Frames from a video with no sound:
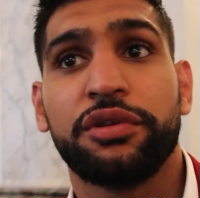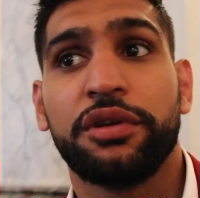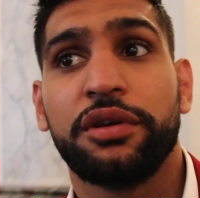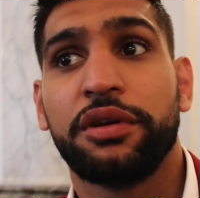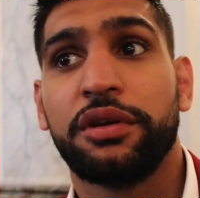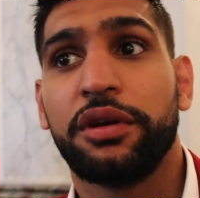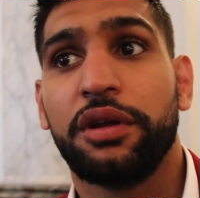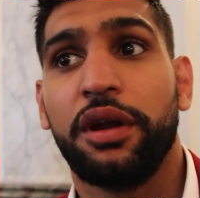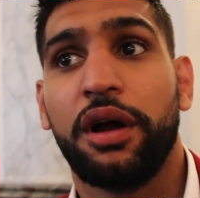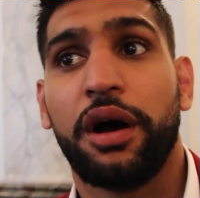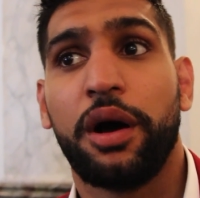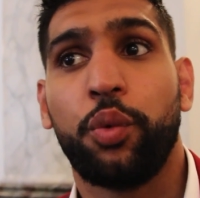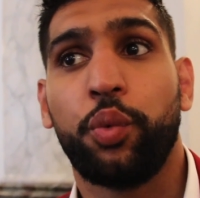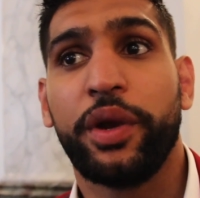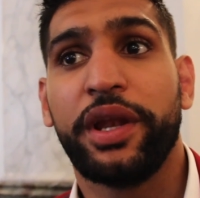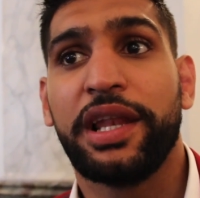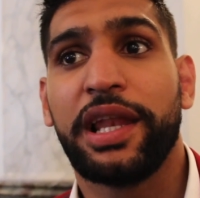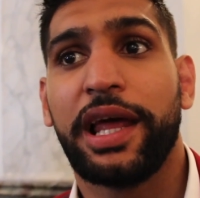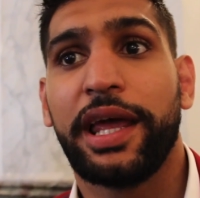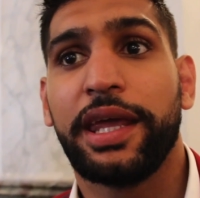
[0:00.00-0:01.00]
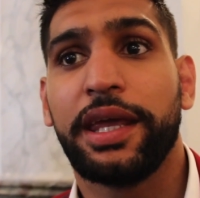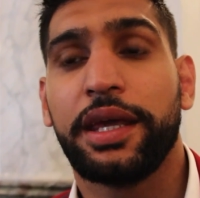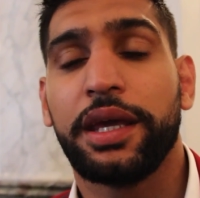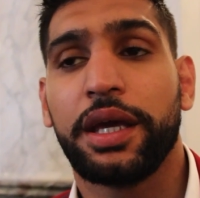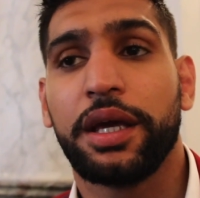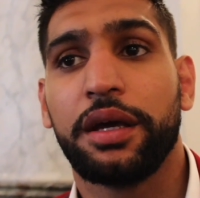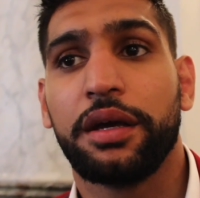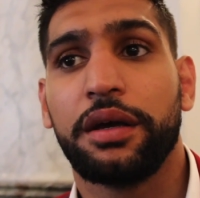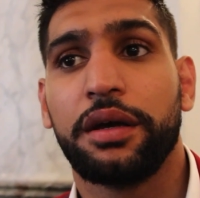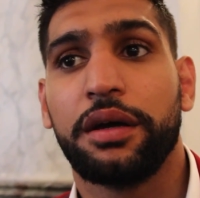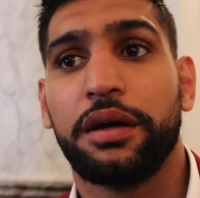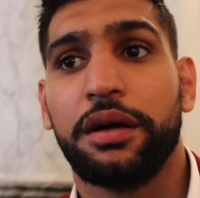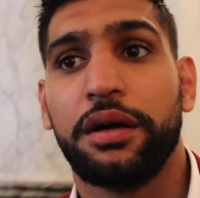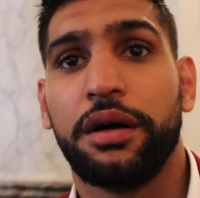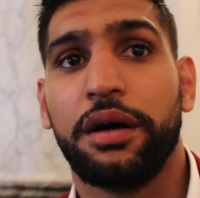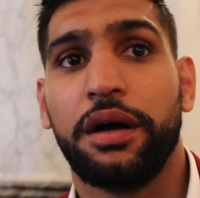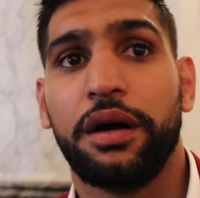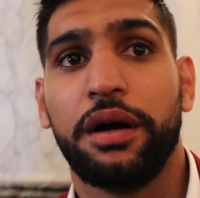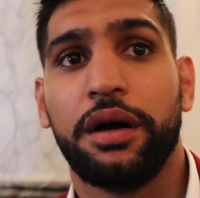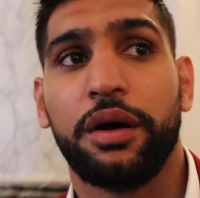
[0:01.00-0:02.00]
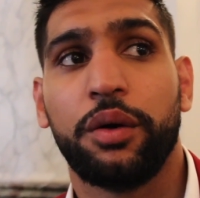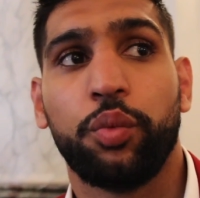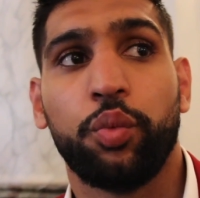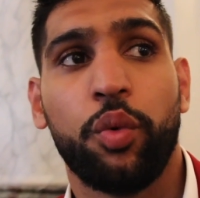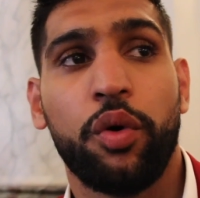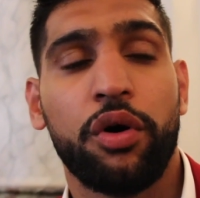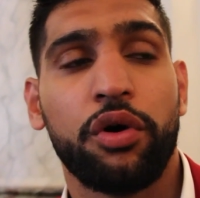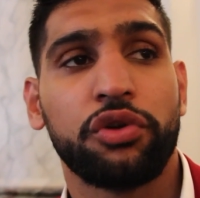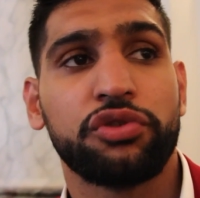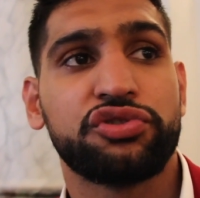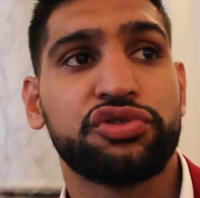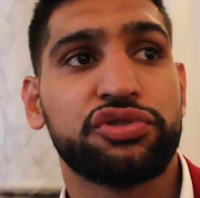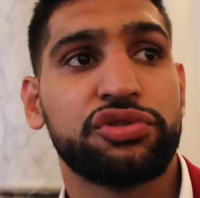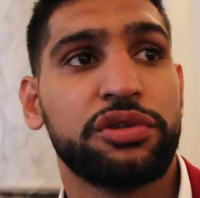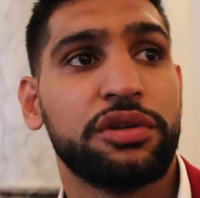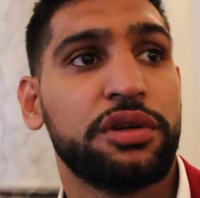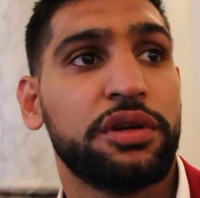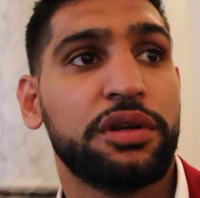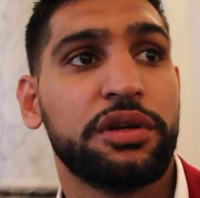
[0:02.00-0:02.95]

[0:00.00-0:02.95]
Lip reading: You know, a win like Ward's